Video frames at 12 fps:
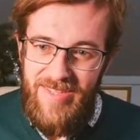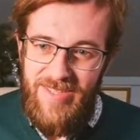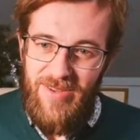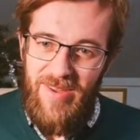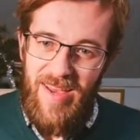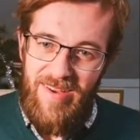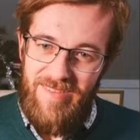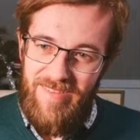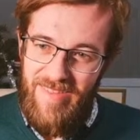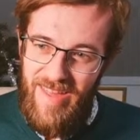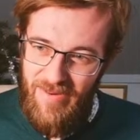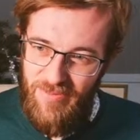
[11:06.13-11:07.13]
So yeah,
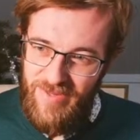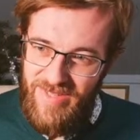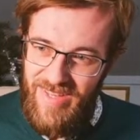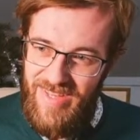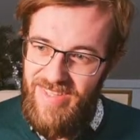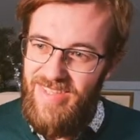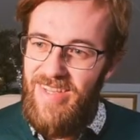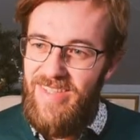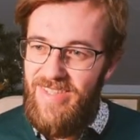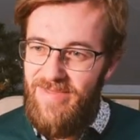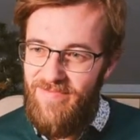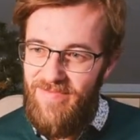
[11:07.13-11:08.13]
that was day
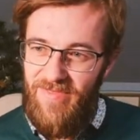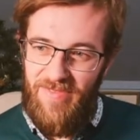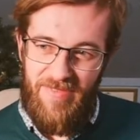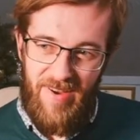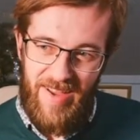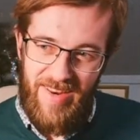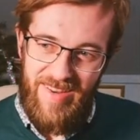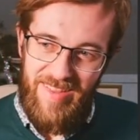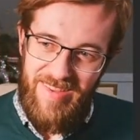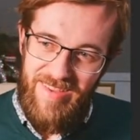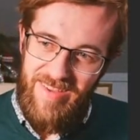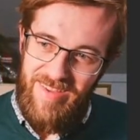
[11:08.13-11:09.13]
6.
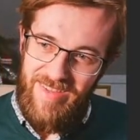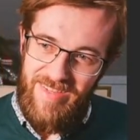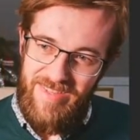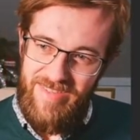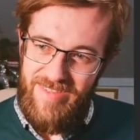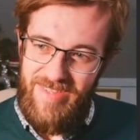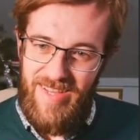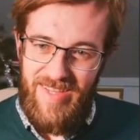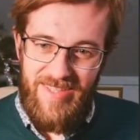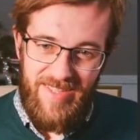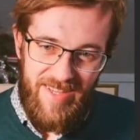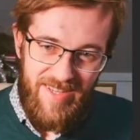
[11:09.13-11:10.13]
Finally,
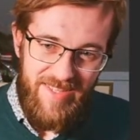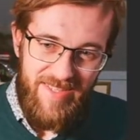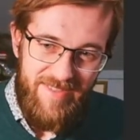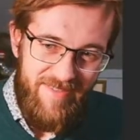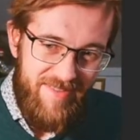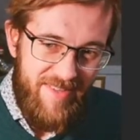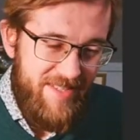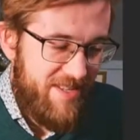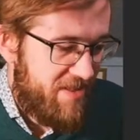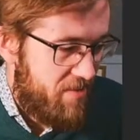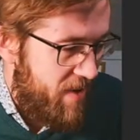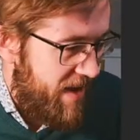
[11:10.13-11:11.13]
day 6 is
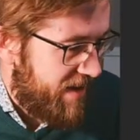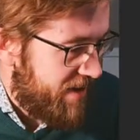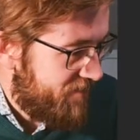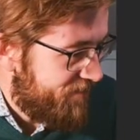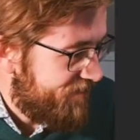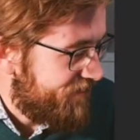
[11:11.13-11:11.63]
in the bag.